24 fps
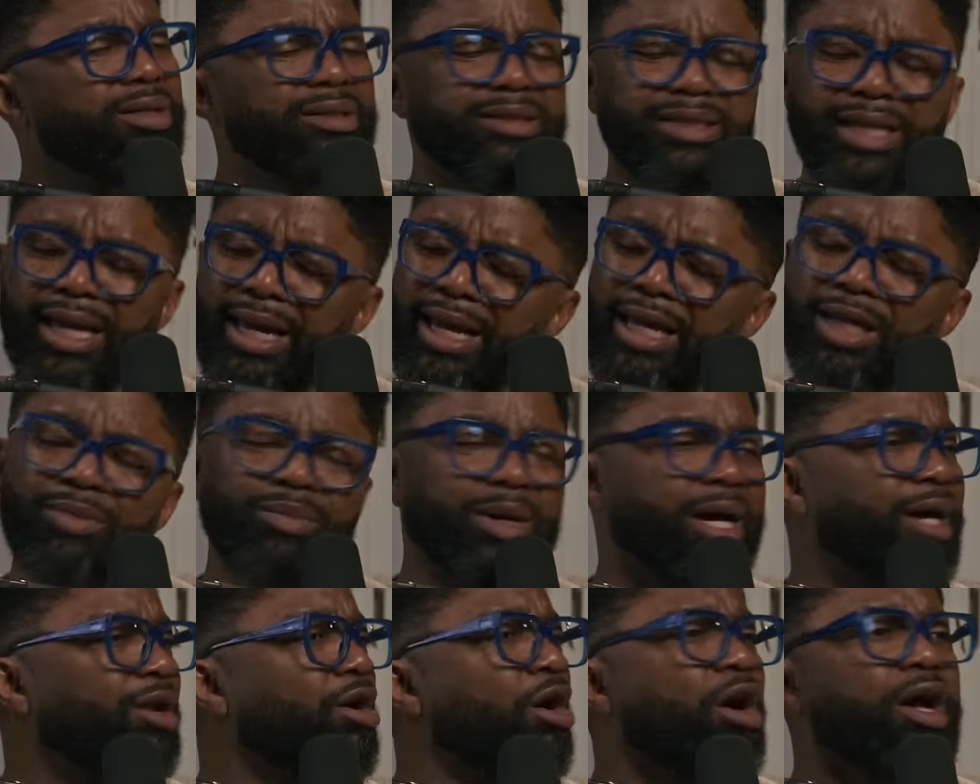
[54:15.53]
Dang,
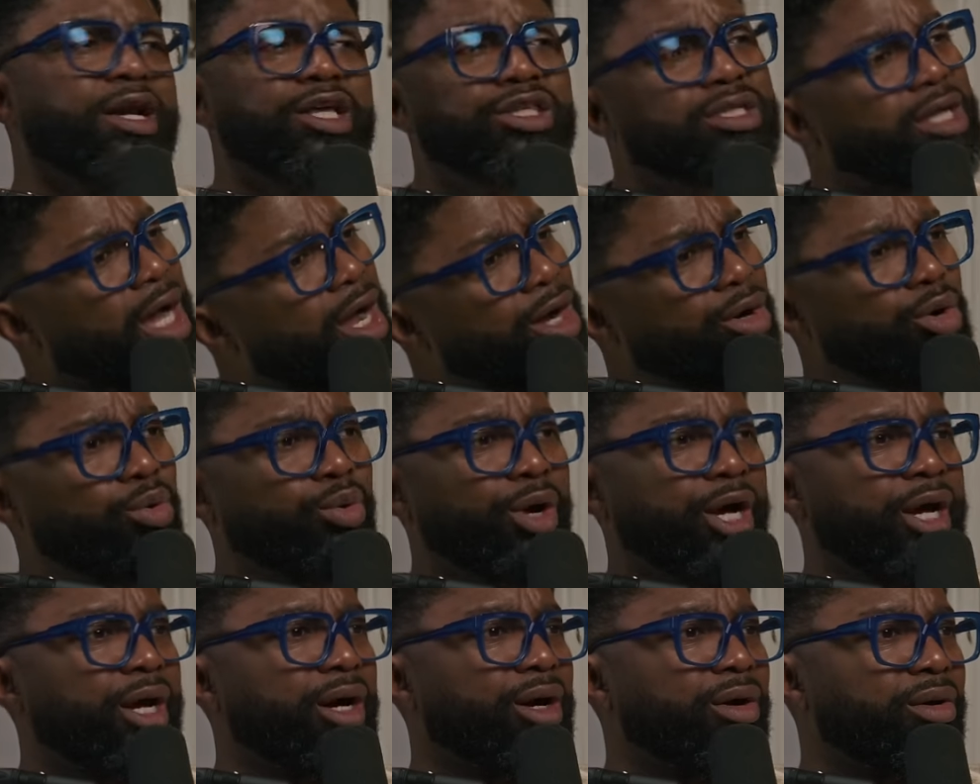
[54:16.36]
man, I already dug a
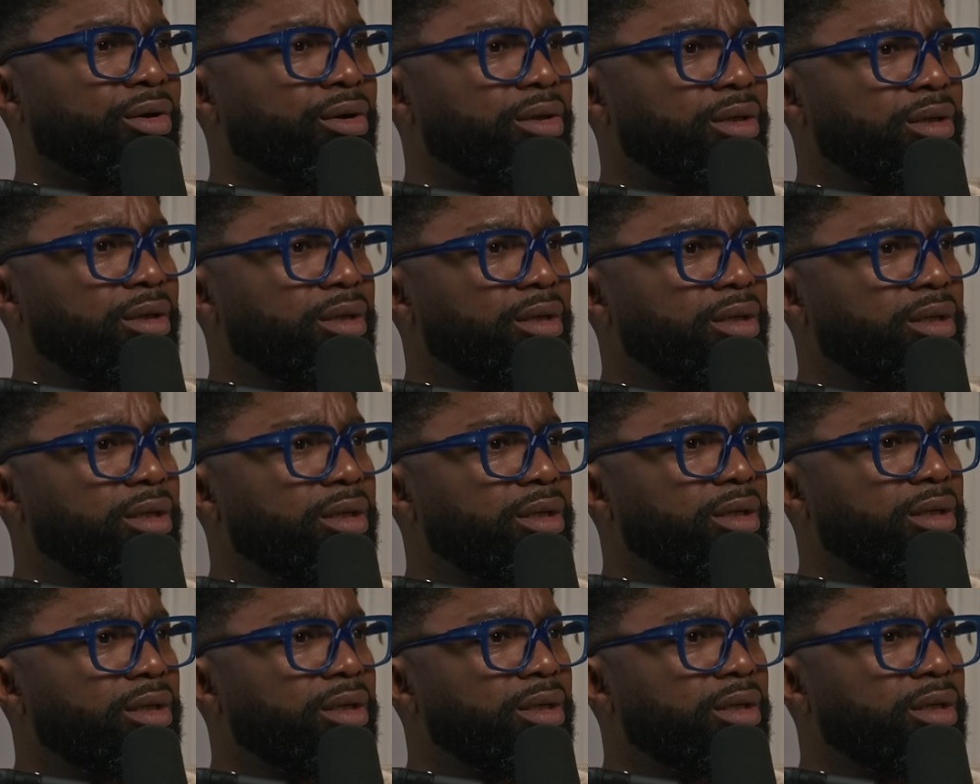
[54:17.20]
well.
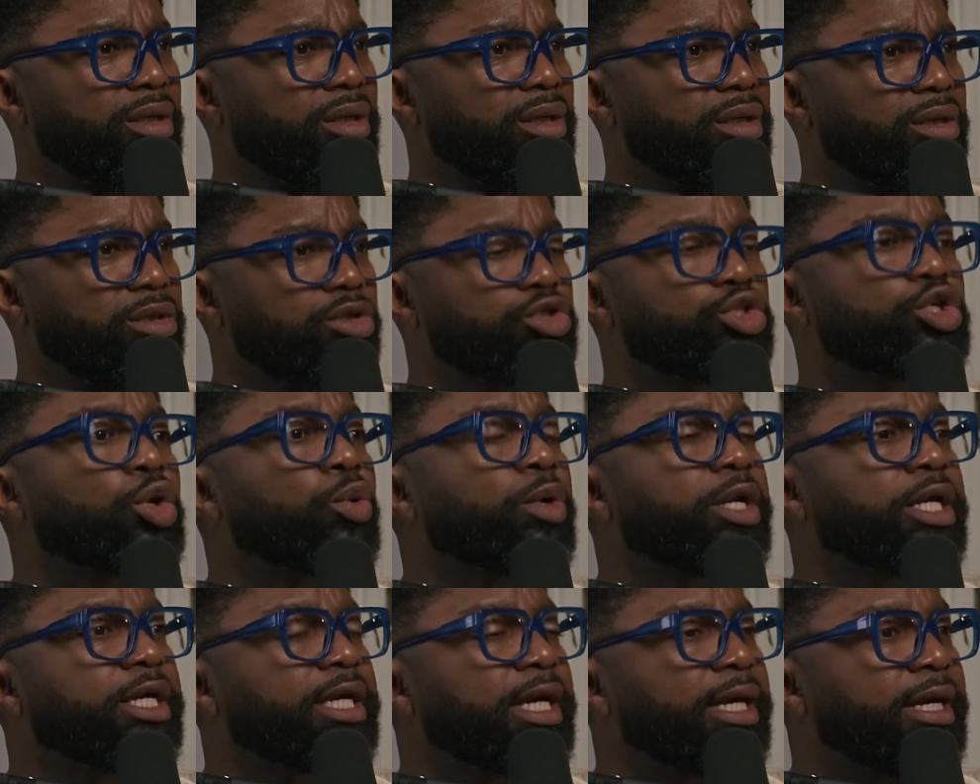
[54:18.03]

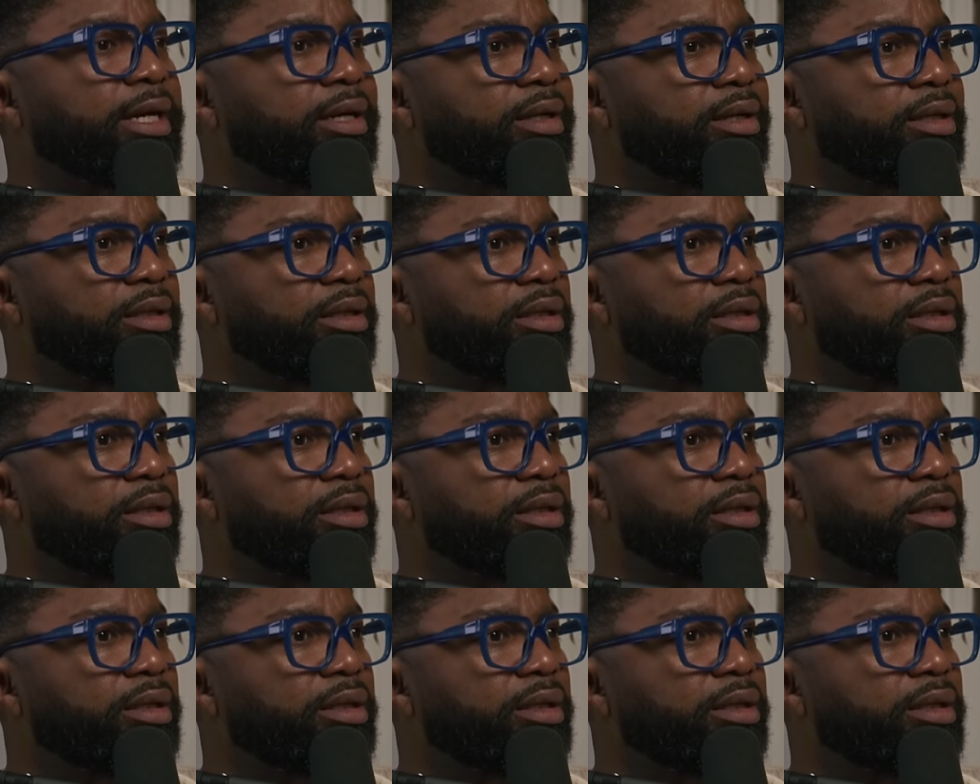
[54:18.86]
Do it again.